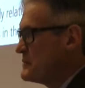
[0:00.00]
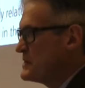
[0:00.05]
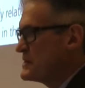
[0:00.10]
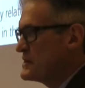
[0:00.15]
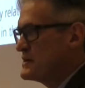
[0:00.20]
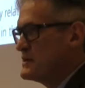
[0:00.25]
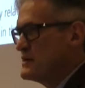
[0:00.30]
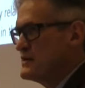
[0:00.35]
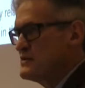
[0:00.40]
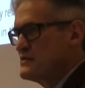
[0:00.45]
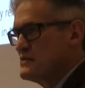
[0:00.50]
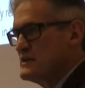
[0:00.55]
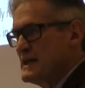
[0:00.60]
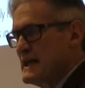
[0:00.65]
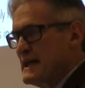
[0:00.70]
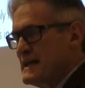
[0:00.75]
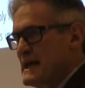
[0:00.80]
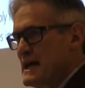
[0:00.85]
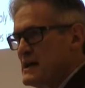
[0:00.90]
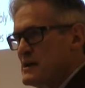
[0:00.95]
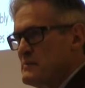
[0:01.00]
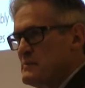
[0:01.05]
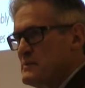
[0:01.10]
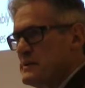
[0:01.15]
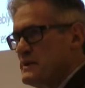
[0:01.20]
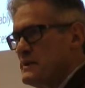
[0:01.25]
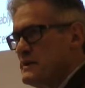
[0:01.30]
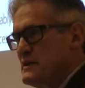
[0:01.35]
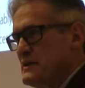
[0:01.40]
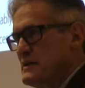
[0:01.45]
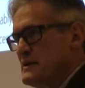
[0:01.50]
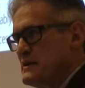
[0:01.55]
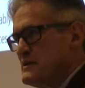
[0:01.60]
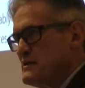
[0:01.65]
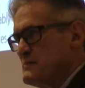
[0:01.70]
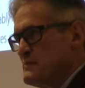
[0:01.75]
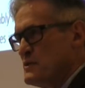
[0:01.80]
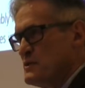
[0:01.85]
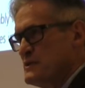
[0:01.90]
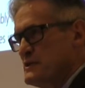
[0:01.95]
because the anatomy
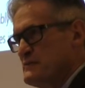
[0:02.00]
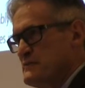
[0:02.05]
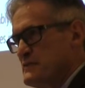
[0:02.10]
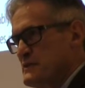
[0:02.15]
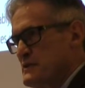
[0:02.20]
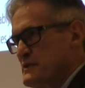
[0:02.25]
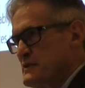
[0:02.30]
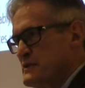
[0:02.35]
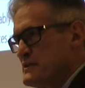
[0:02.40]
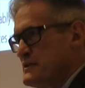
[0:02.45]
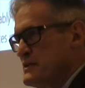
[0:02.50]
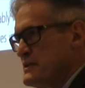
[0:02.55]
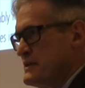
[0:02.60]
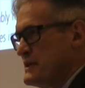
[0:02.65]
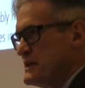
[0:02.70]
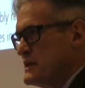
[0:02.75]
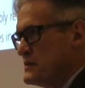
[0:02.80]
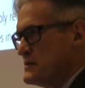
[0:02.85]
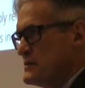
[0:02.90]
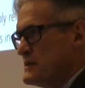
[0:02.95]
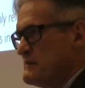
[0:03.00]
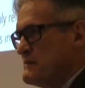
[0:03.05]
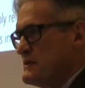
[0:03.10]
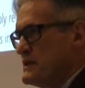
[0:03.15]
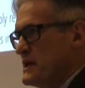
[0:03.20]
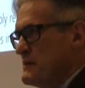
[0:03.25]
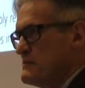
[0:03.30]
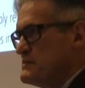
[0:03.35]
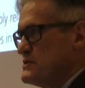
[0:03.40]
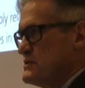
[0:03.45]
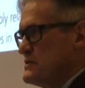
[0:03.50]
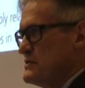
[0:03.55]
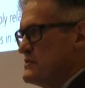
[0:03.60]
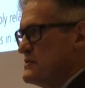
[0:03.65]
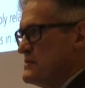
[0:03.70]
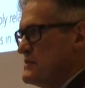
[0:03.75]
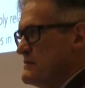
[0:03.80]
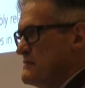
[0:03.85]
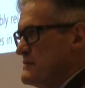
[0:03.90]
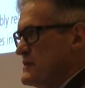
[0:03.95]
is more difficult and you don't have the
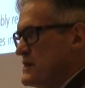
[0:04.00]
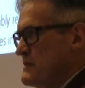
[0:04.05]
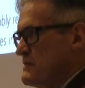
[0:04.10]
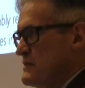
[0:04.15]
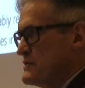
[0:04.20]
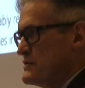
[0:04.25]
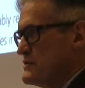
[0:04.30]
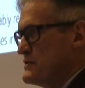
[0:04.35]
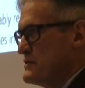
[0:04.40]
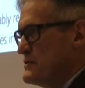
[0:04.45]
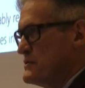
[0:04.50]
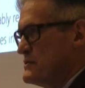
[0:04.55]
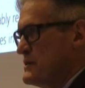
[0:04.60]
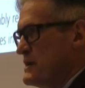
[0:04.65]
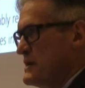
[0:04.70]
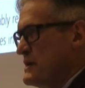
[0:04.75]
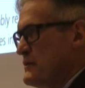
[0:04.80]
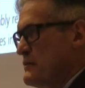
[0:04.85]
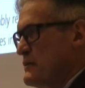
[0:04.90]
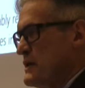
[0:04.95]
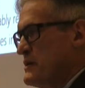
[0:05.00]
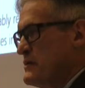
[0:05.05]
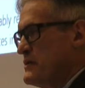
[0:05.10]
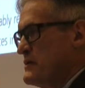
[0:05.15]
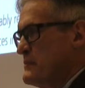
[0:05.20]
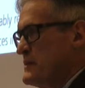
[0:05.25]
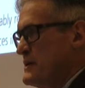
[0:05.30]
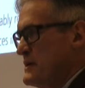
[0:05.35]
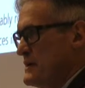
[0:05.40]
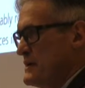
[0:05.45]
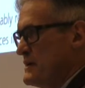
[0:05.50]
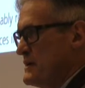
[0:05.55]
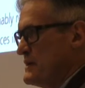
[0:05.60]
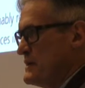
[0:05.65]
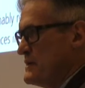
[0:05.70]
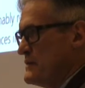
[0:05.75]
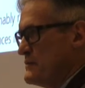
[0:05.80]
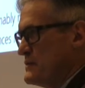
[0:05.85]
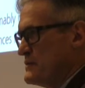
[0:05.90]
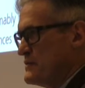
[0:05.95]
options available to you, whether it be
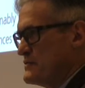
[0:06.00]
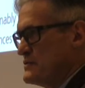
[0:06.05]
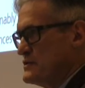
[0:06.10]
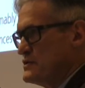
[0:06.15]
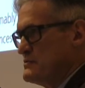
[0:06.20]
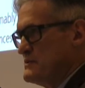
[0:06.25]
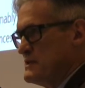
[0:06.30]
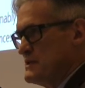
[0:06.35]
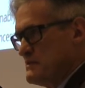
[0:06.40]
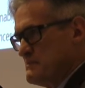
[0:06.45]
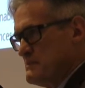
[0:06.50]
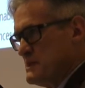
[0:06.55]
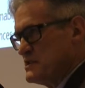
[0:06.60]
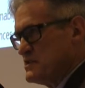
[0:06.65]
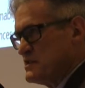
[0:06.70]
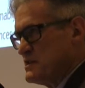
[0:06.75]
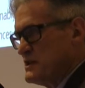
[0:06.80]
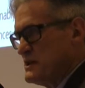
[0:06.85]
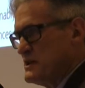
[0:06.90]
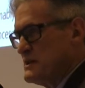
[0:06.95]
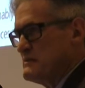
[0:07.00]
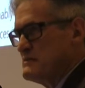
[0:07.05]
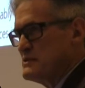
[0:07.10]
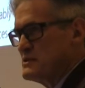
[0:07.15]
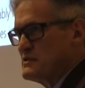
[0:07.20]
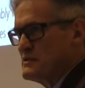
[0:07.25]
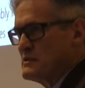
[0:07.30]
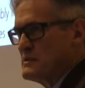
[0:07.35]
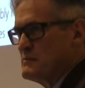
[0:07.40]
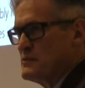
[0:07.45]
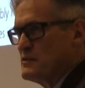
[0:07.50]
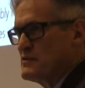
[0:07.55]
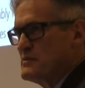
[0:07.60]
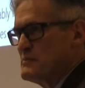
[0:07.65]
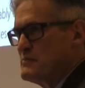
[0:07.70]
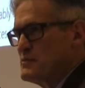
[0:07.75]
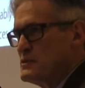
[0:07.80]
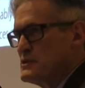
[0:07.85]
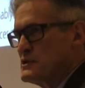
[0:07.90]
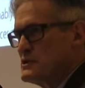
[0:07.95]
with surgery especially, which is the most
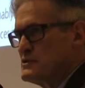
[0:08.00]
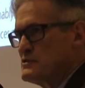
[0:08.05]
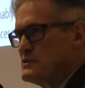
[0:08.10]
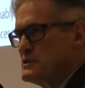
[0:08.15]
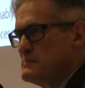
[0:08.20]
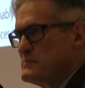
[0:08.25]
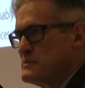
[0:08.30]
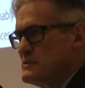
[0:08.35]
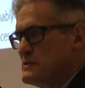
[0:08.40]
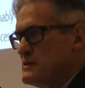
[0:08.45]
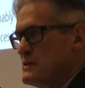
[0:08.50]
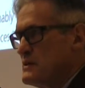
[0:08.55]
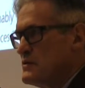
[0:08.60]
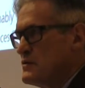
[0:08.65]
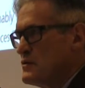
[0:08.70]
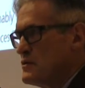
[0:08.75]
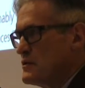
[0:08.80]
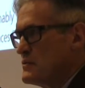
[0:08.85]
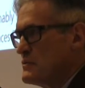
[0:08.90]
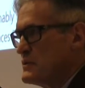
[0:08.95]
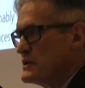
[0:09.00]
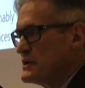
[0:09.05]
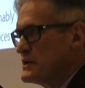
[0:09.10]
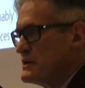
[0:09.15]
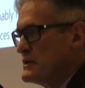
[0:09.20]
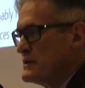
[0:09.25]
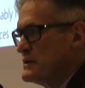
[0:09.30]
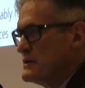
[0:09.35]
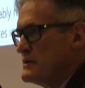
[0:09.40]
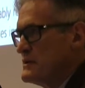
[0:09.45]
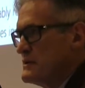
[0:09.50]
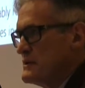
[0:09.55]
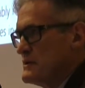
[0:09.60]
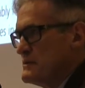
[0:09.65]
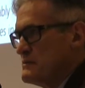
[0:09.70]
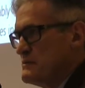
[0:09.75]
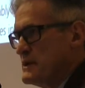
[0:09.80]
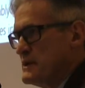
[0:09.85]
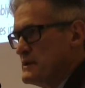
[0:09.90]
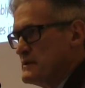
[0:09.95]
important treatment, or with
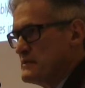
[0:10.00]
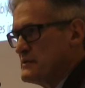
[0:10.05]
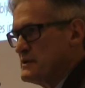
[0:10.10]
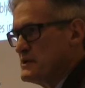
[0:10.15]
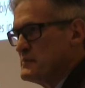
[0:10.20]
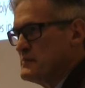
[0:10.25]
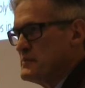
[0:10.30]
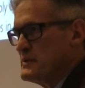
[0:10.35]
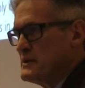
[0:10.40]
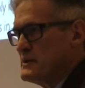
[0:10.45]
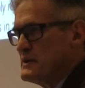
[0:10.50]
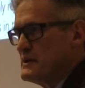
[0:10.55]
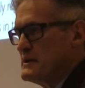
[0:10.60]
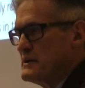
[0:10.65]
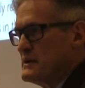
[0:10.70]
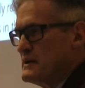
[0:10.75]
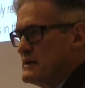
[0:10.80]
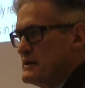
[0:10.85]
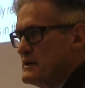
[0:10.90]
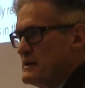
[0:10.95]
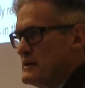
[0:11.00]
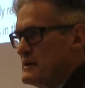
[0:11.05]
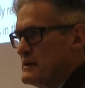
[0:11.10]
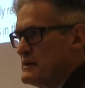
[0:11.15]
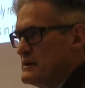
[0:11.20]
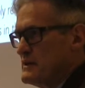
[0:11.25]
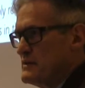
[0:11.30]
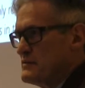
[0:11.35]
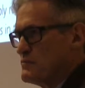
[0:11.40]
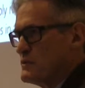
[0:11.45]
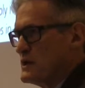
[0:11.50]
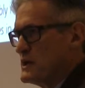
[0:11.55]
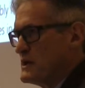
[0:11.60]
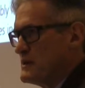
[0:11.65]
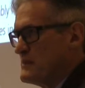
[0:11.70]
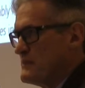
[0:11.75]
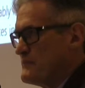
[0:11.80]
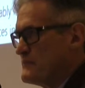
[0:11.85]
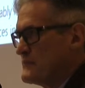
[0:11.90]
radiotherapy as well.